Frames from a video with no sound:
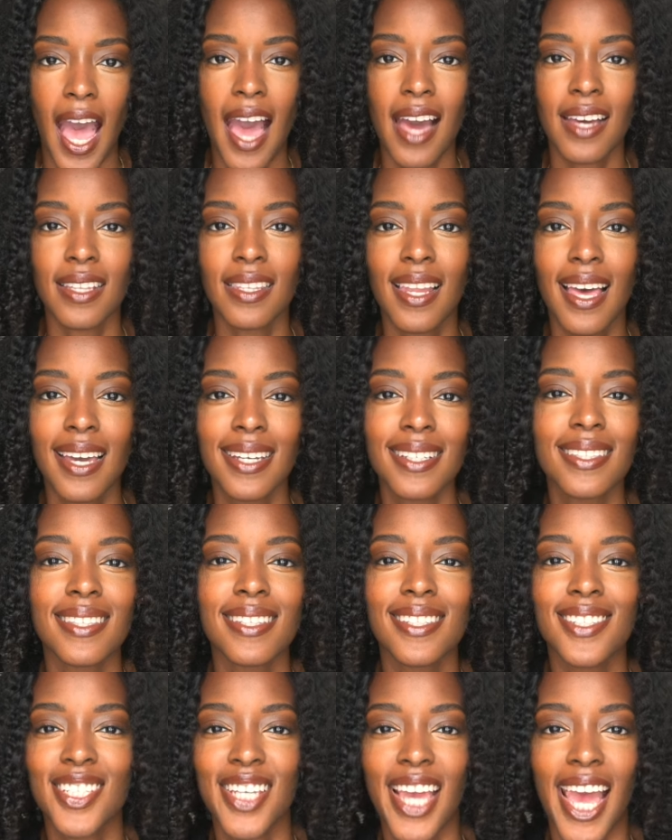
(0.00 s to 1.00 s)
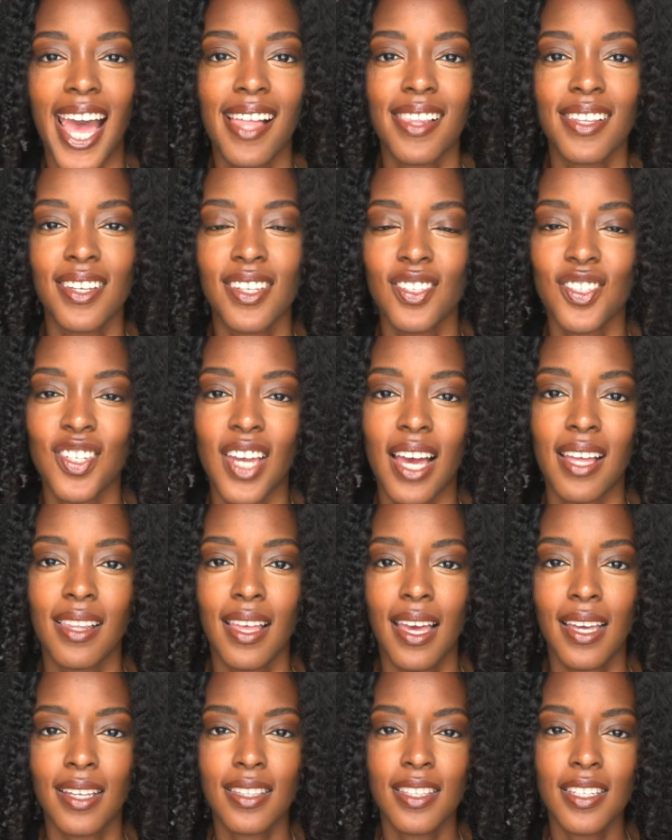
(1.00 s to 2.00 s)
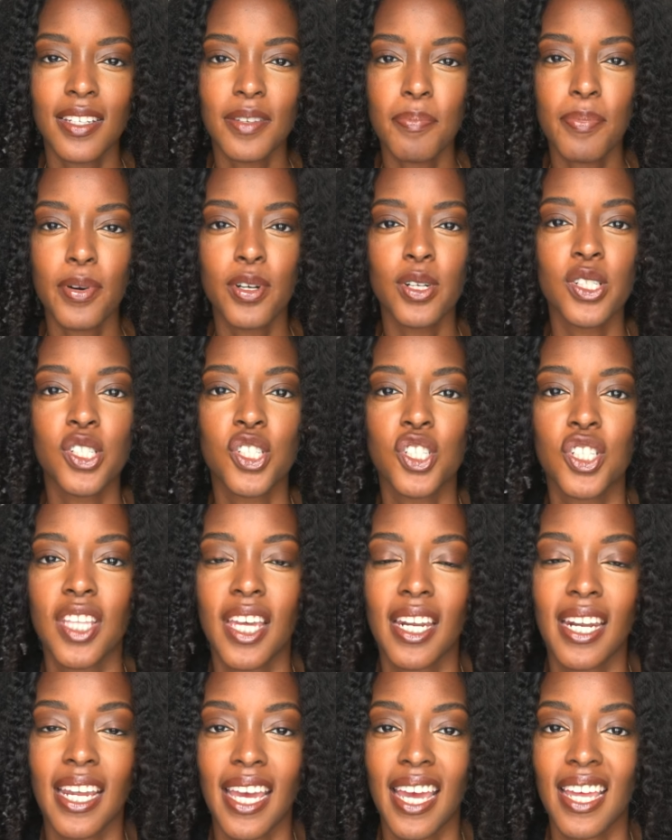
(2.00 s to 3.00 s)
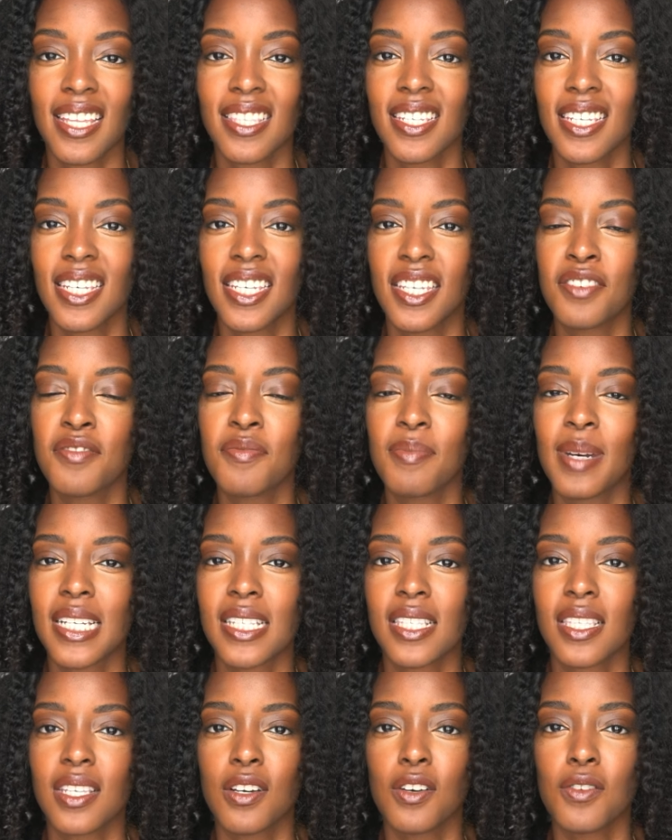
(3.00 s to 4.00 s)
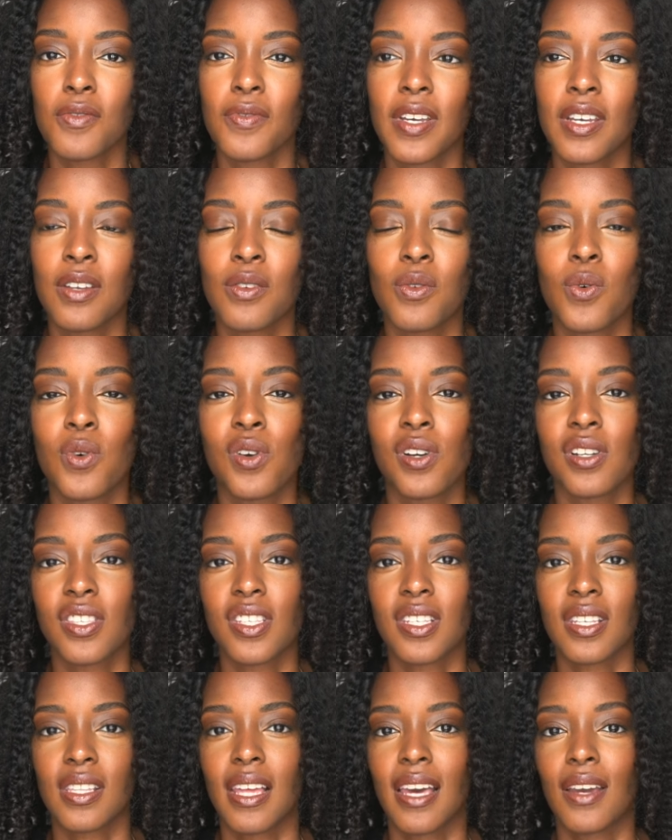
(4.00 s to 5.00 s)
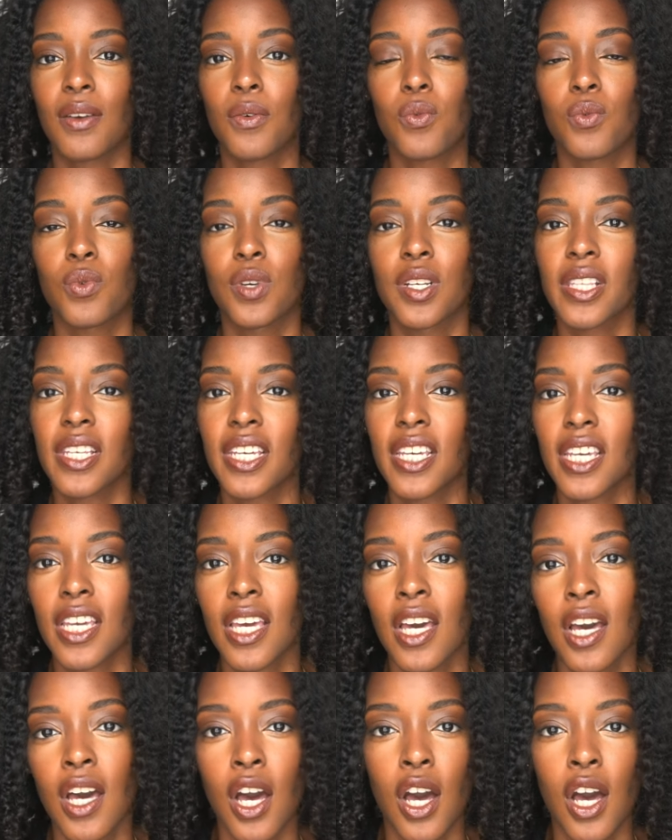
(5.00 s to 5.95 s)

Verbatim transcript: I liked the challenge. I liked the push that I had to give myself in order to like really